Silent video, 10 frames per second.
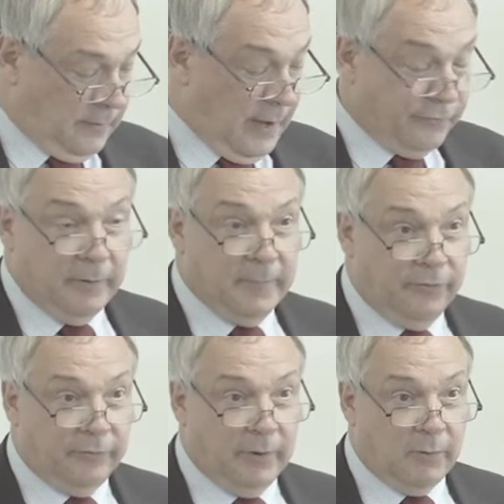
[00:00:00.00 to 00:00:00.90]
yes, it
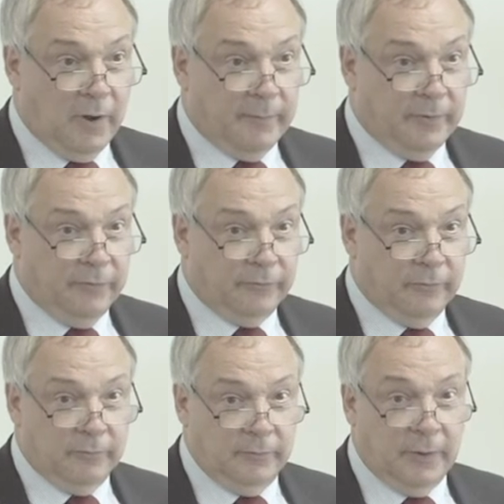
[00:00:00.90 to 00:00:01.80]
meets the requirements,
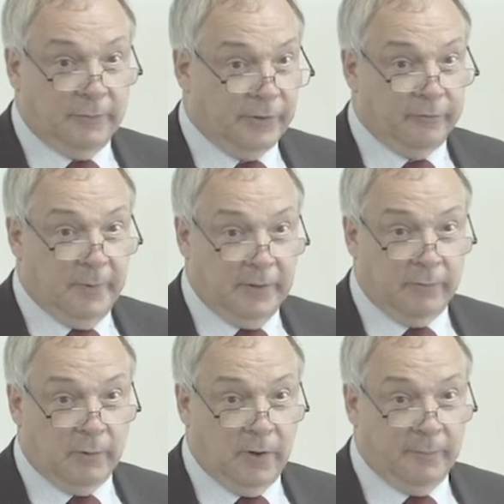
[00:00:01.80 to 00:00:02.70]
no, it doesn't meet the
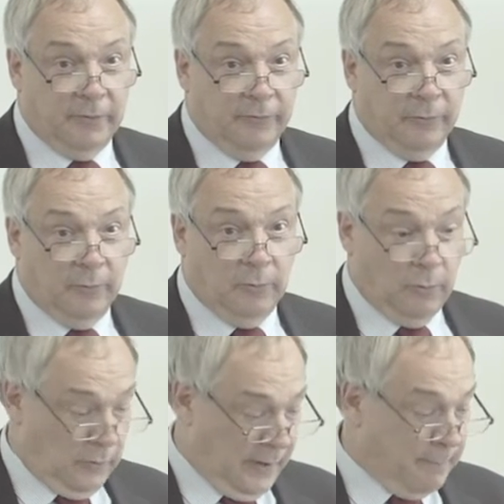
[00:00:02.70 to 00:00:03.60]
requirements,
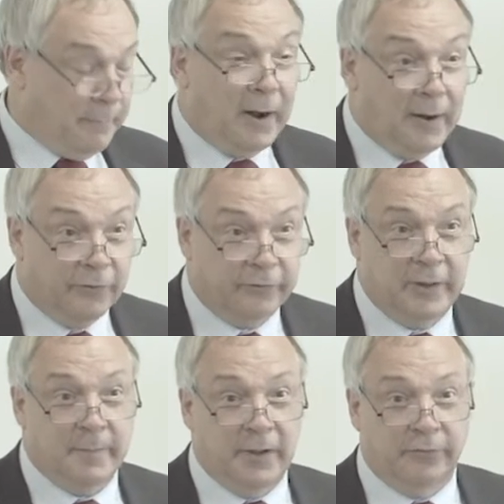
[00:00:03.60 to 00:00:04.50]
or it
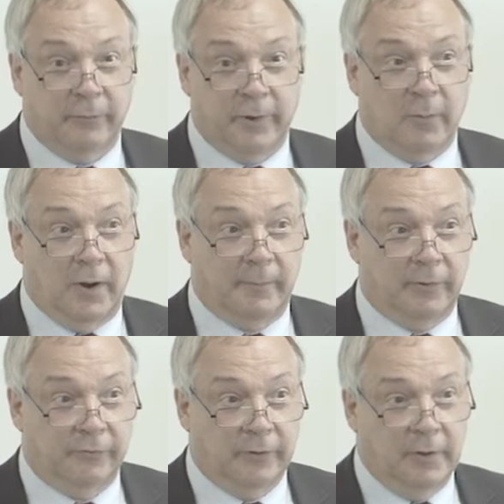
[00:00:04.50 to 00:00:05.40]
partially meets the
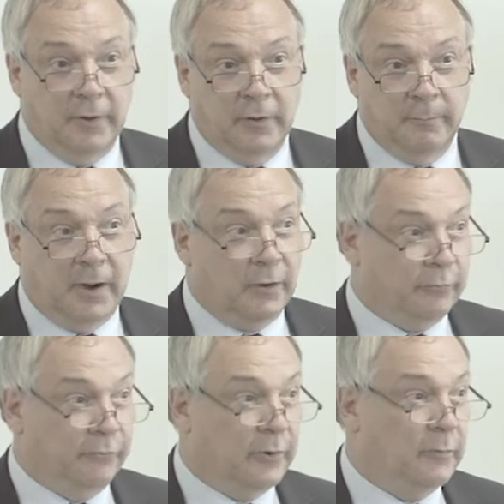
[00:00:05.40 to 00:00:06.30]
requirements.
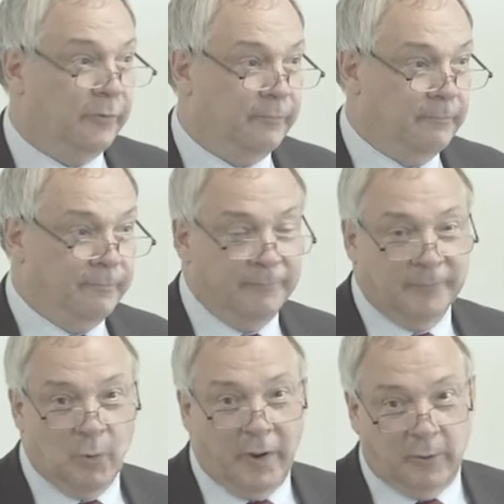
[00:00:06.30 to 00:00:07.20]
Partial score is
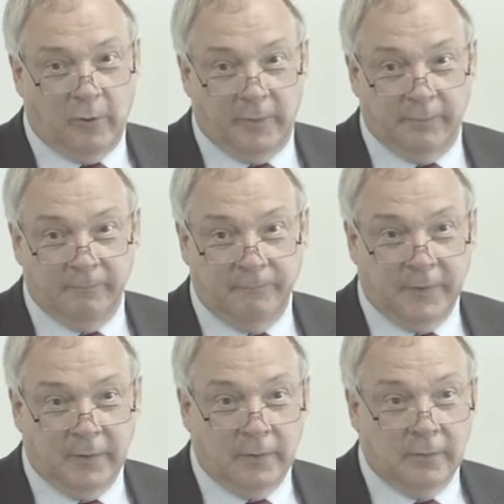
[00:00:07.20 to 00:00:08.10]
quite common,
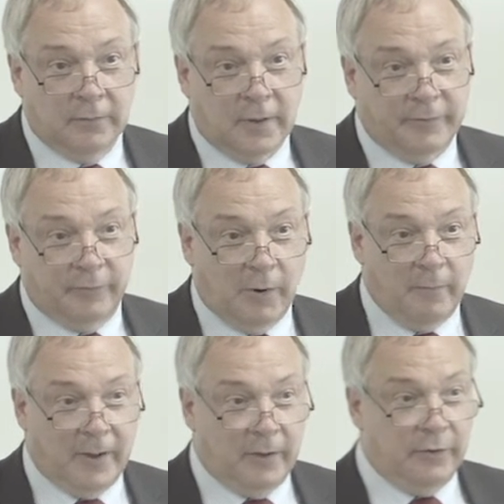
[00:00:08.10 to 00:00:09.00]
nothing to worry
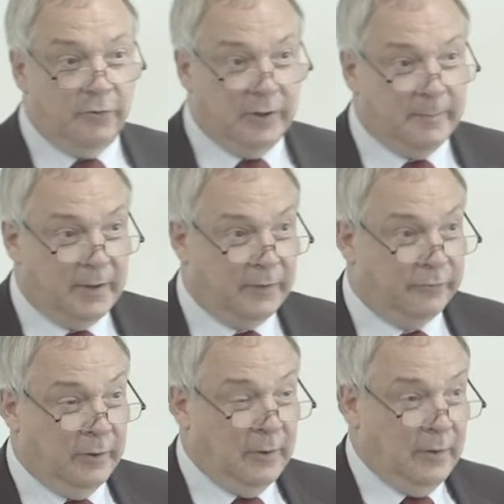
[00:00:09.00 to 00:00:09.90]
about. It usually
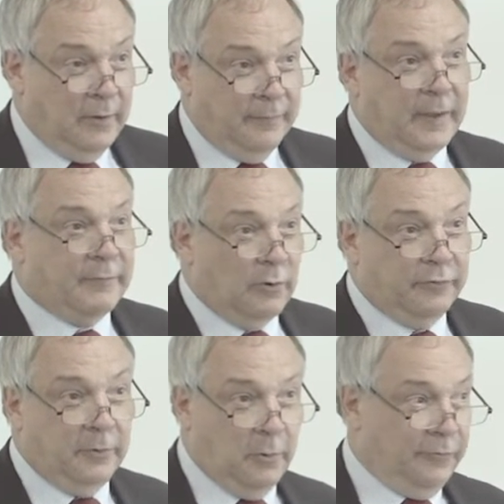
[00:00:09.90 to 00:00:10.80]
means they've got
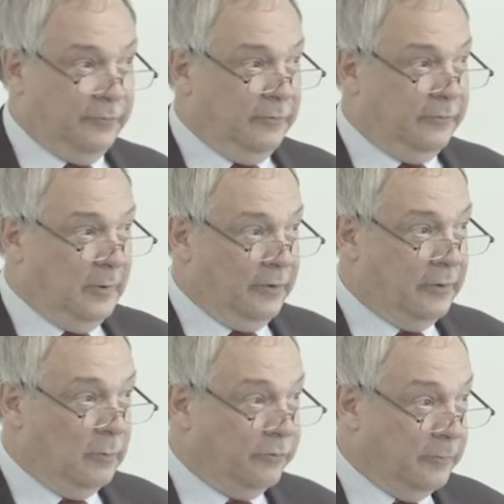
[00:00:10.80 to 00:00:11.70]
some questions to
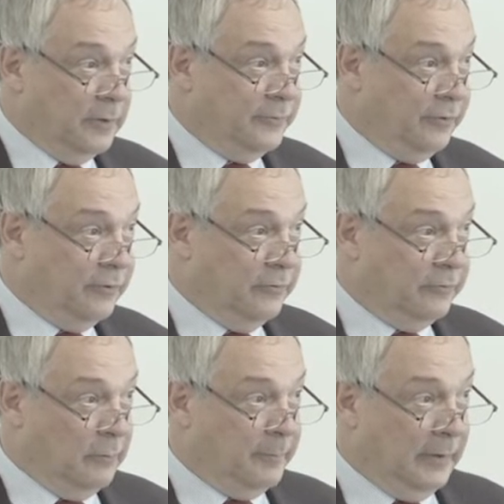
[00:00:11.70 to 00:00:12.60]
ask you or some
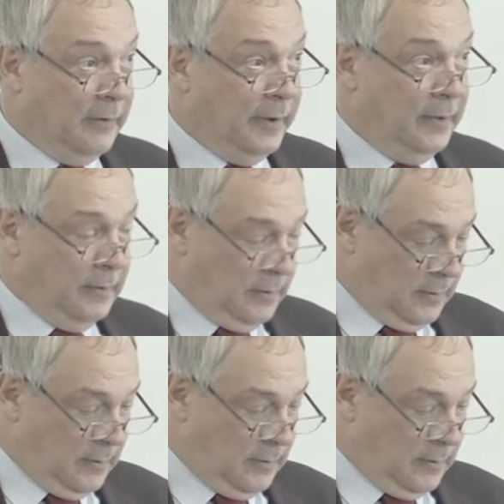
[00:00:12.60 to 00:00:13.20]
conditions to apply.